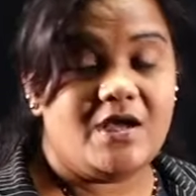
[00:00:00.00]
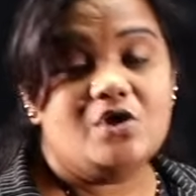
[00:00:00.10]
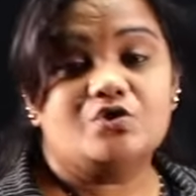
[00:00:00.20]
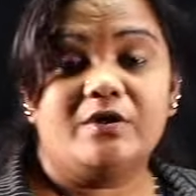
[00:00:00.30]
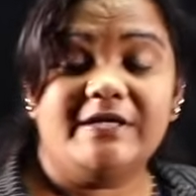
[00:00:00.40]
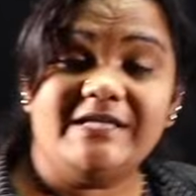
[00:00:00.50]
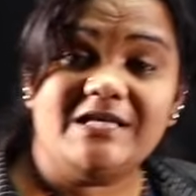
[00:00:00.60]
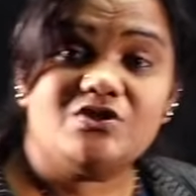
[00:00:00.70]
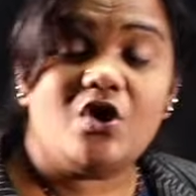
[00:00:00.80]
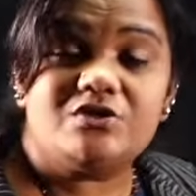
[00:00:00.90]
So it
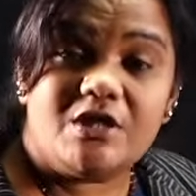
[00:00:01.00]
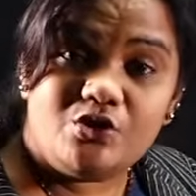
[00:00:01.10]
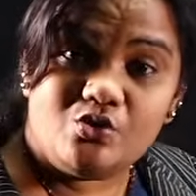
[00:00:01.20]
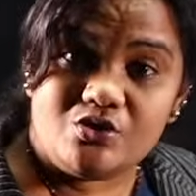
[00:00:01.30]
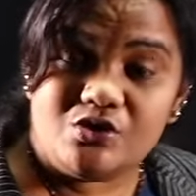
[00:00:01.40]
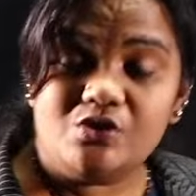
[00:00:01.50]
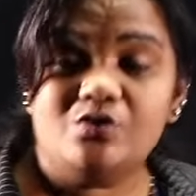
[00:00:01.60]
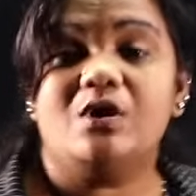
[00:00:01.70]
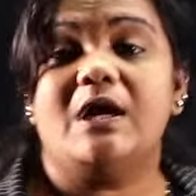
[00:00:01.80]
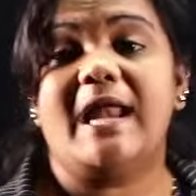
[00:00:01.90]
is also used
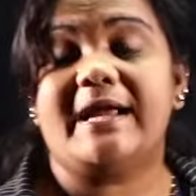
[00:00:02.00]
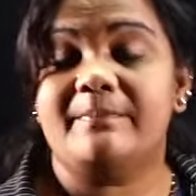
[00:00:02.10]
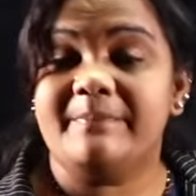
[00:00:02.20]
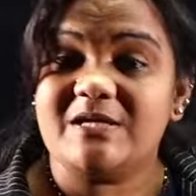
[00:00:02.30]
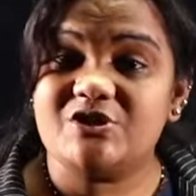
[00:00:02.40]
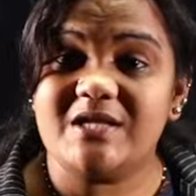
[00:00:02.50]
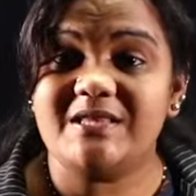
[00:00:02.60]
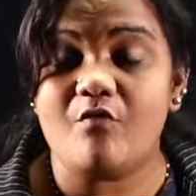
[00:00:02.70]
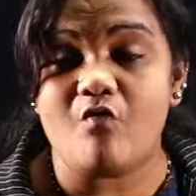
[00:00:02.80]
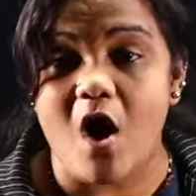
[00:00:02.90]
to measure
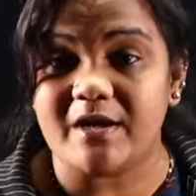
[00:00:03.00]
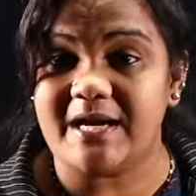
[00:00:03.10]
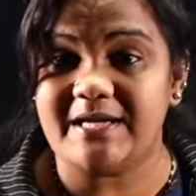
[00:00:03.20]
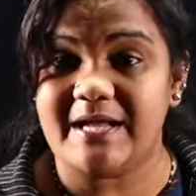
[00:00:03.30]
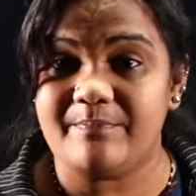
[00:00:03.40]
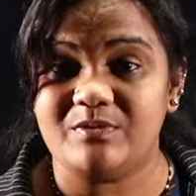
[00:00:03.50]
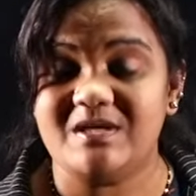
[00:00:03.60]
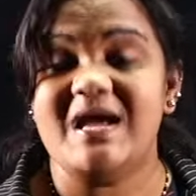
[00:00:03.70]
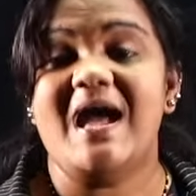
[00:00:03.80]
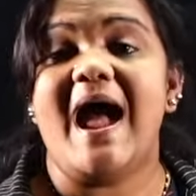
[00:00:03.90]
the water depth
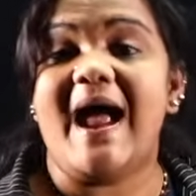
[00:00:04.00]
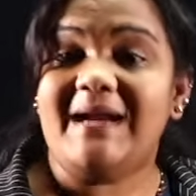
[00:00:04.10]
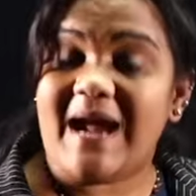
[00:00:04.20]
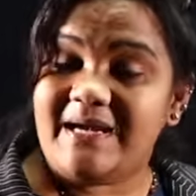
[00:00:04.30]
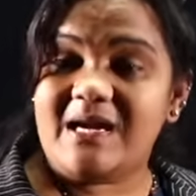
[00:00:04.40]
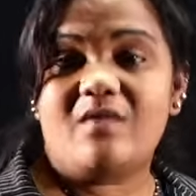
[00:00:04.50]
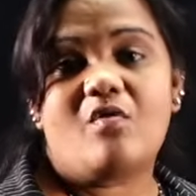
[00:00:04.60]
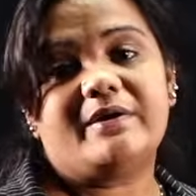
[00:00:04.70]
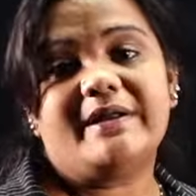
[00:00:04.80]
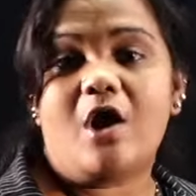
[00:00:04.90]
and
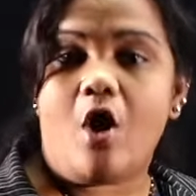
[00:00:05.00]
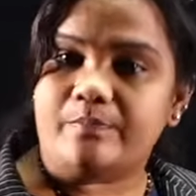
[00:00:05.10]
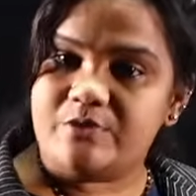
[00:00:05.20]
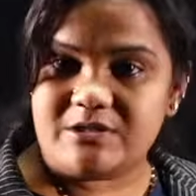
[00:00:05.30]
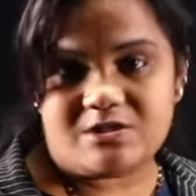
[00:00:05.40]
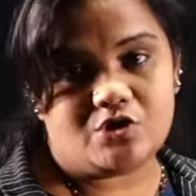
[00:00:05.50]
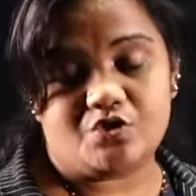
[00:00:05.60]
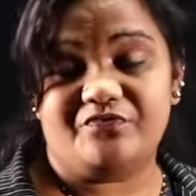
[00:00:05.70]
underwater objects also.